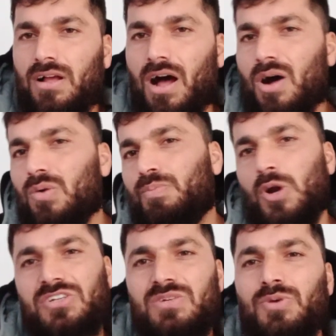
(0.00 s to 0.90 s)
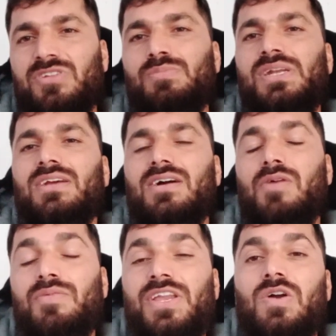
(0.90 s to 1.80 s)
how production possibility curve
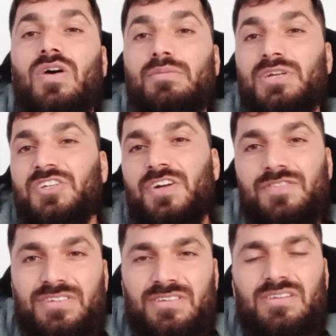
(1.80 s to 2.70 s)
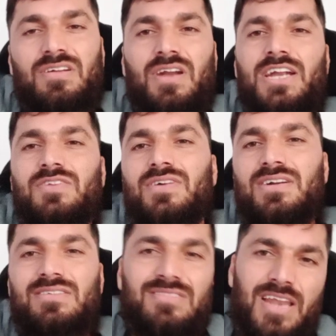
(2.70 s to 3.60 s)
of an economy shifts
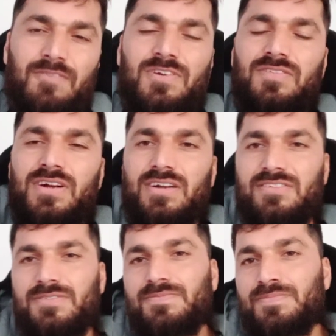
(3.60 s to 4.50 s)
rightwards, leftwards,